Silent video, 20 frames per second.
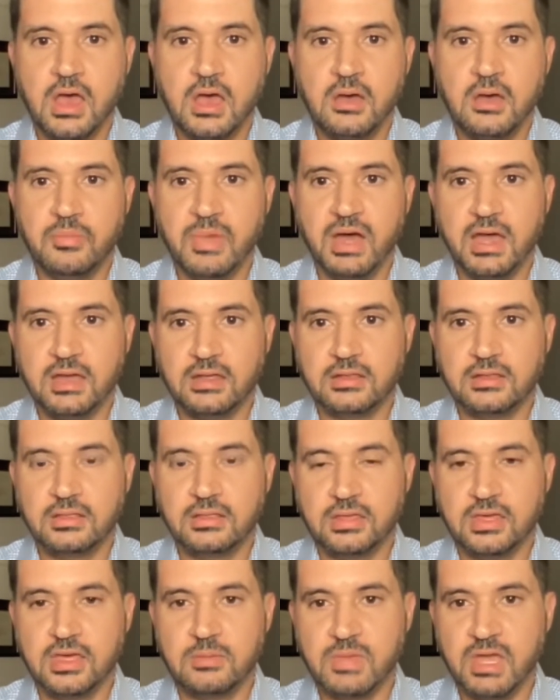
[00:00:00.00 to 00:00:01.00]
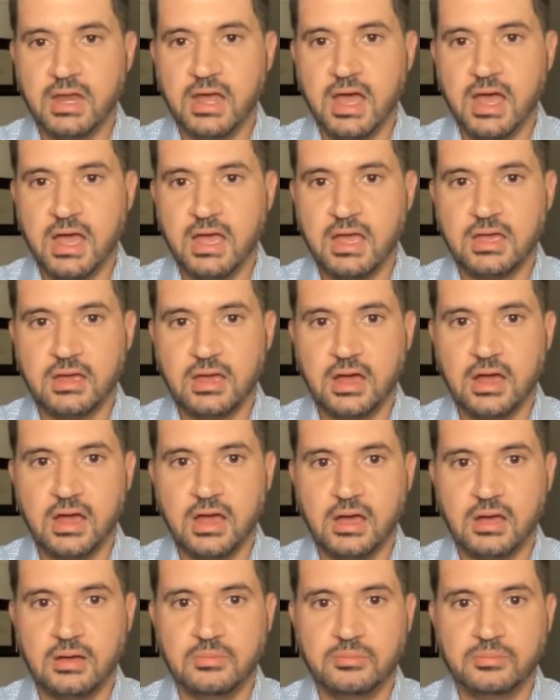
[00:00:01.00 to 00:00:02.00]
my team and
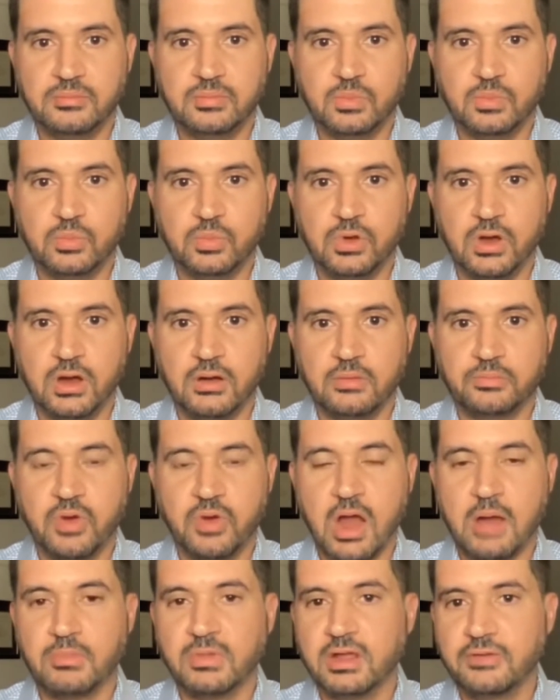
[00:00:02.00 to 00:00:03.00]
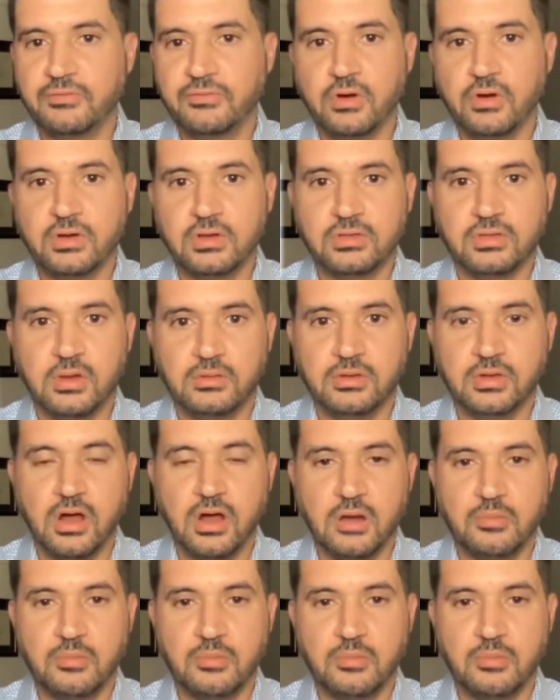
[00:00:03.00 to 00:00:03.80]
I, we're primarily focused on our